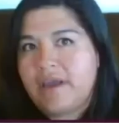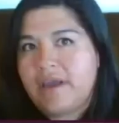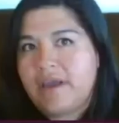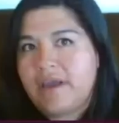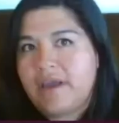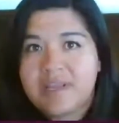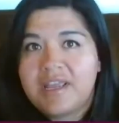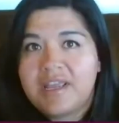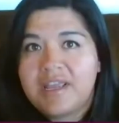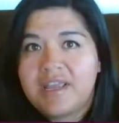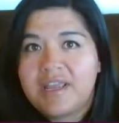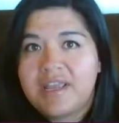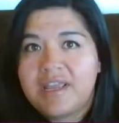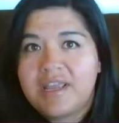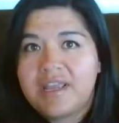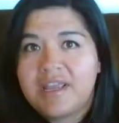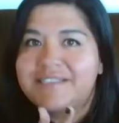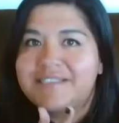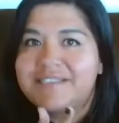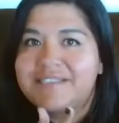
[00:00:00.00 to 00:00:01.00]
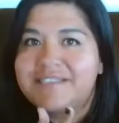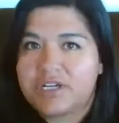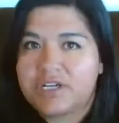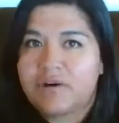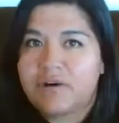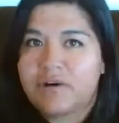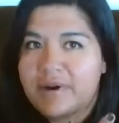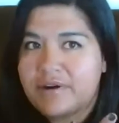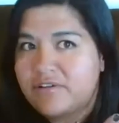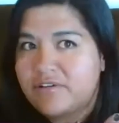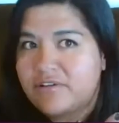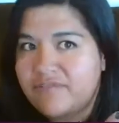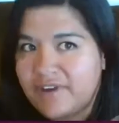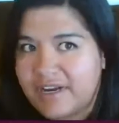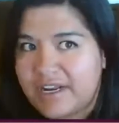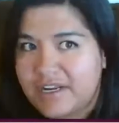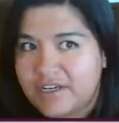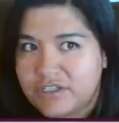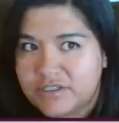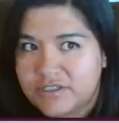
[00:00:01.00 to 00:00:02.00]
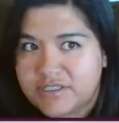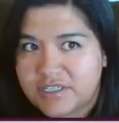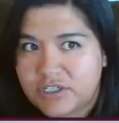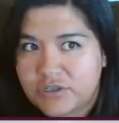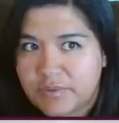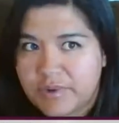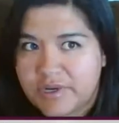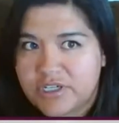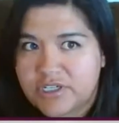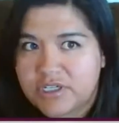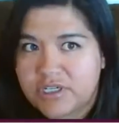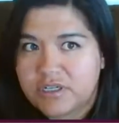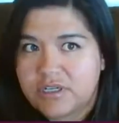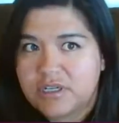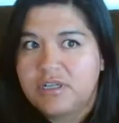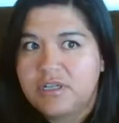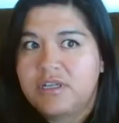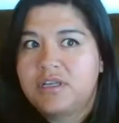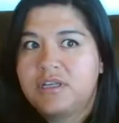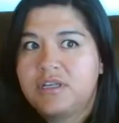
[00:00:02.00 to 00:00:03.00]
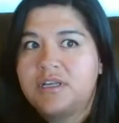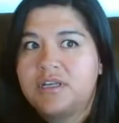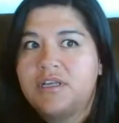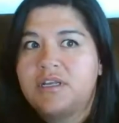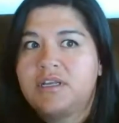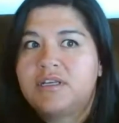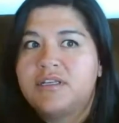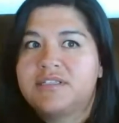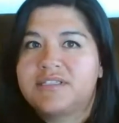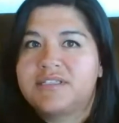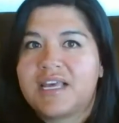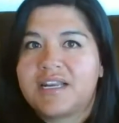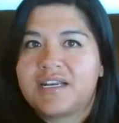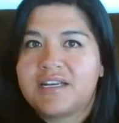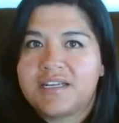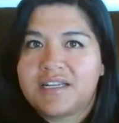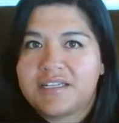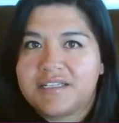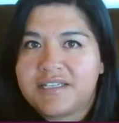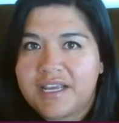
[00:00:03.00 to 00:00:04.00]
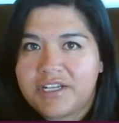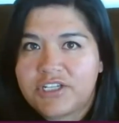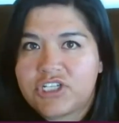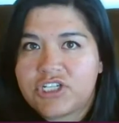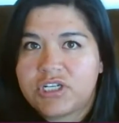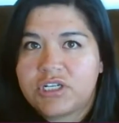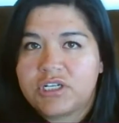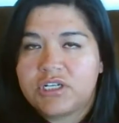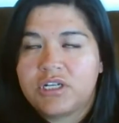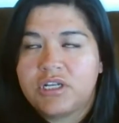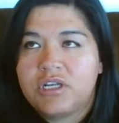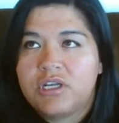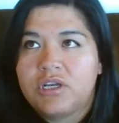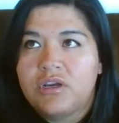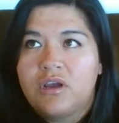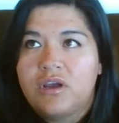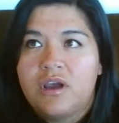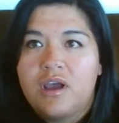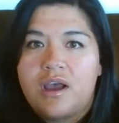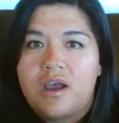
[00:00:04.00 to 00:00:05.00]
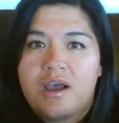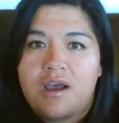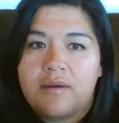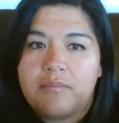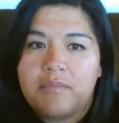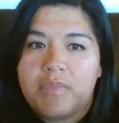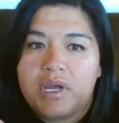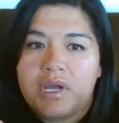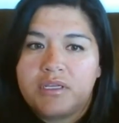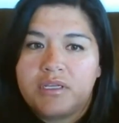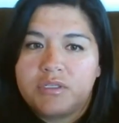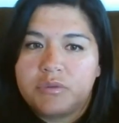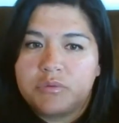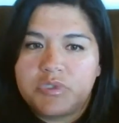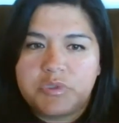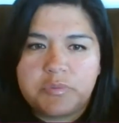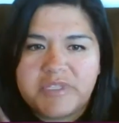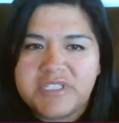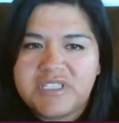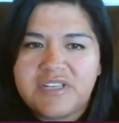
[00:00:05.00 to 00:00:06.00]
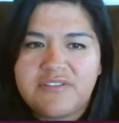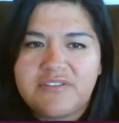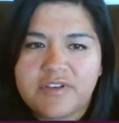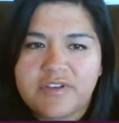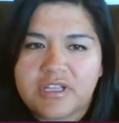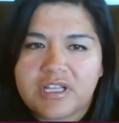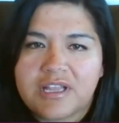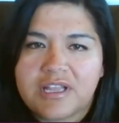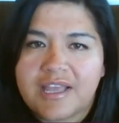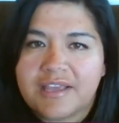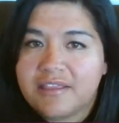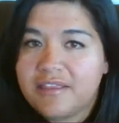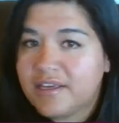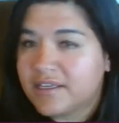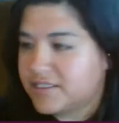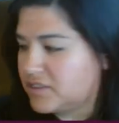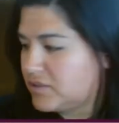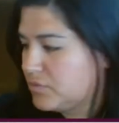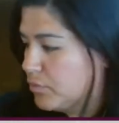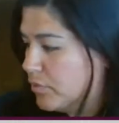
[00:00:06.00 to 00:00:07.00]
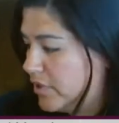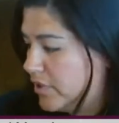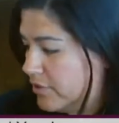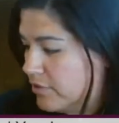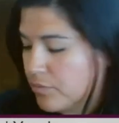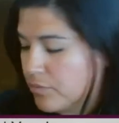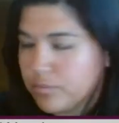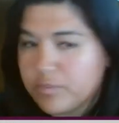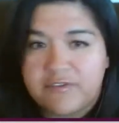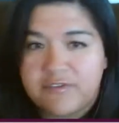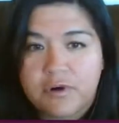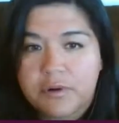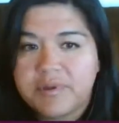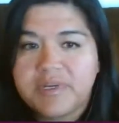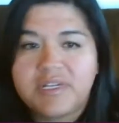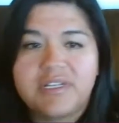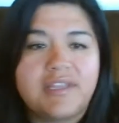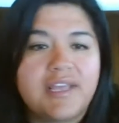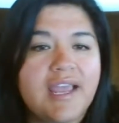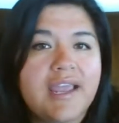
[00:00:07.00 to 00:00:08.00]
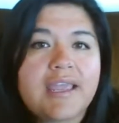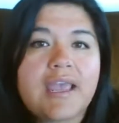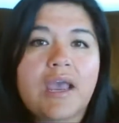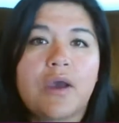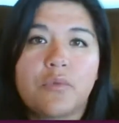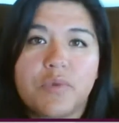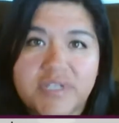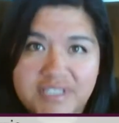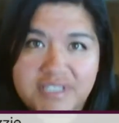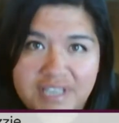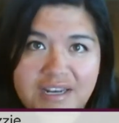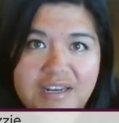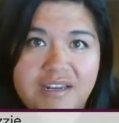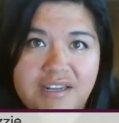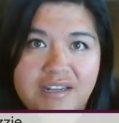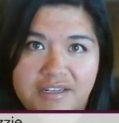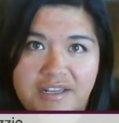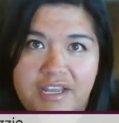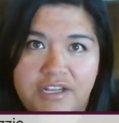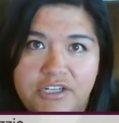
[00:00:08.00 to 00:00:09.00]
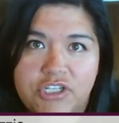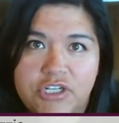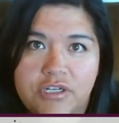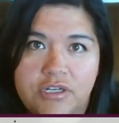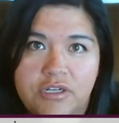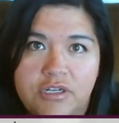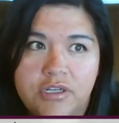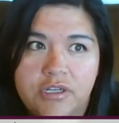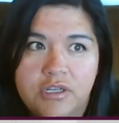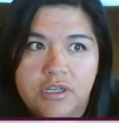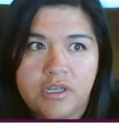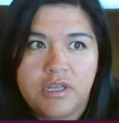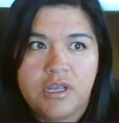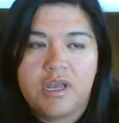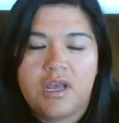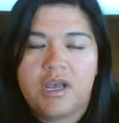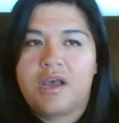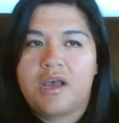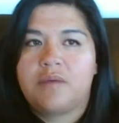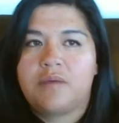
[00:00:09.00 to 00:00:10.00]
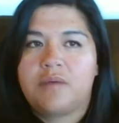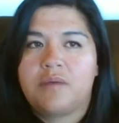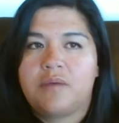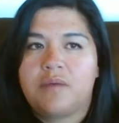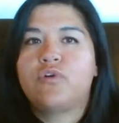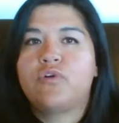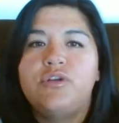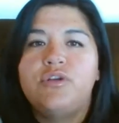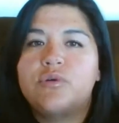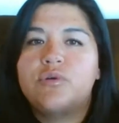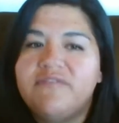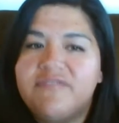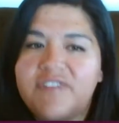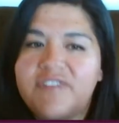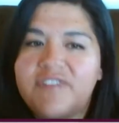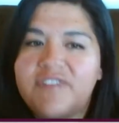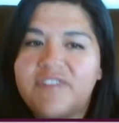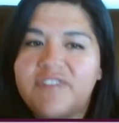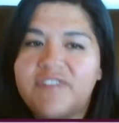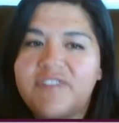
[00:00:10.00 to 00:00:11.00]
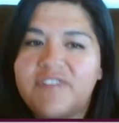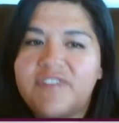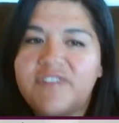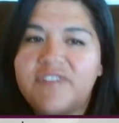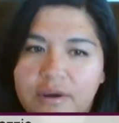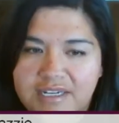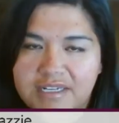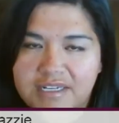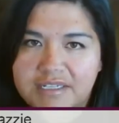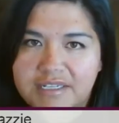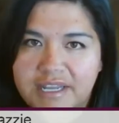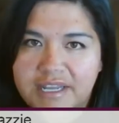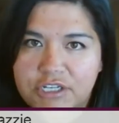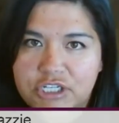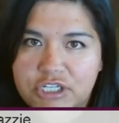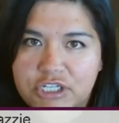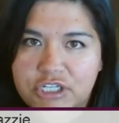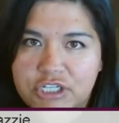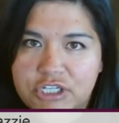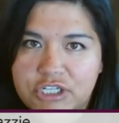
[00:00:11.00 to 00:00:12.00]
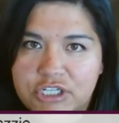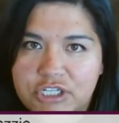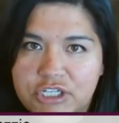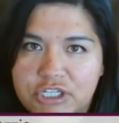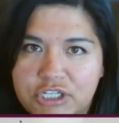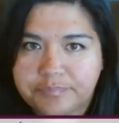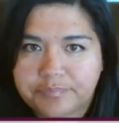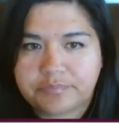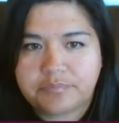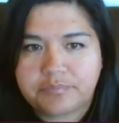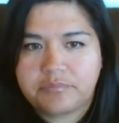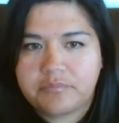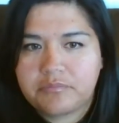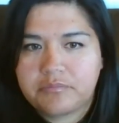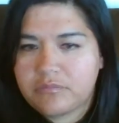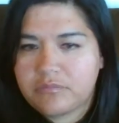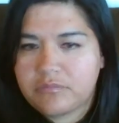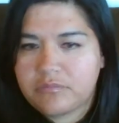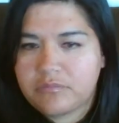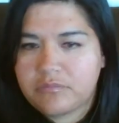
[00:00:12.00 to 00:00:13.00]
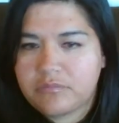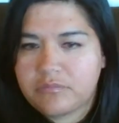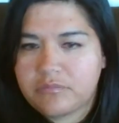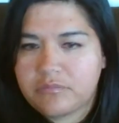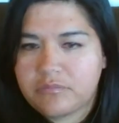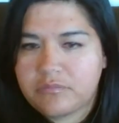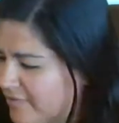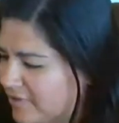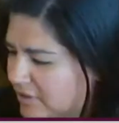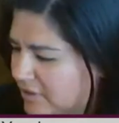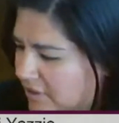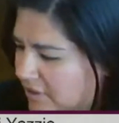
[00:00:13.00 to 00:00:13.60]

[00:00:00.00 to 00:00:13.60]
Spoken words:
and set an intention around your financial situation. Set an intention specifically like this. Before we did the hangout, we set an intention. Before I do a video, I set an intention. I even have a